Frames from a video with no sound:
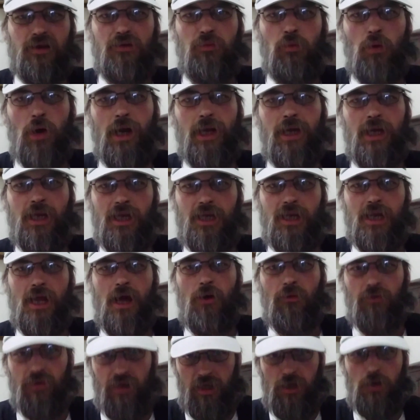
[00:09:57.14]
is winding
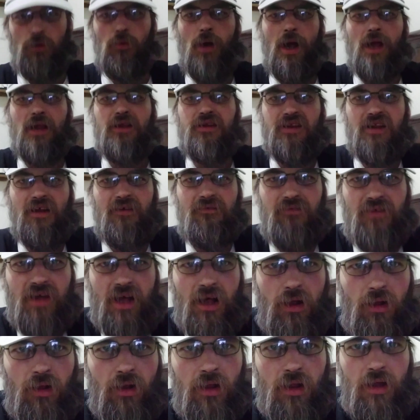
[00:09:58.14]
down, the
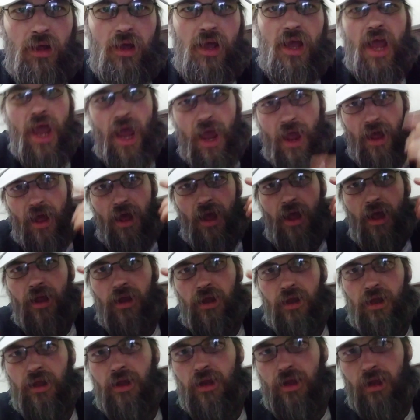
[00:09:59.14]
USFL
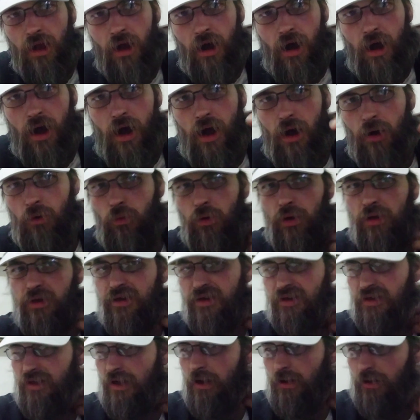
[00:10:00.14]
uh, will
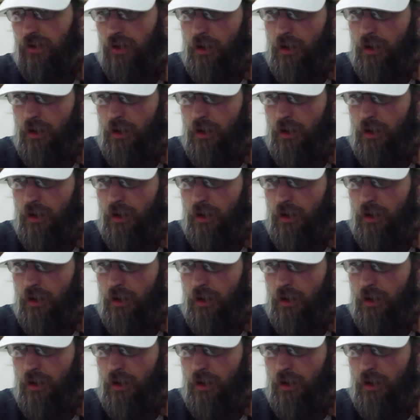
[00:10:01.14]
start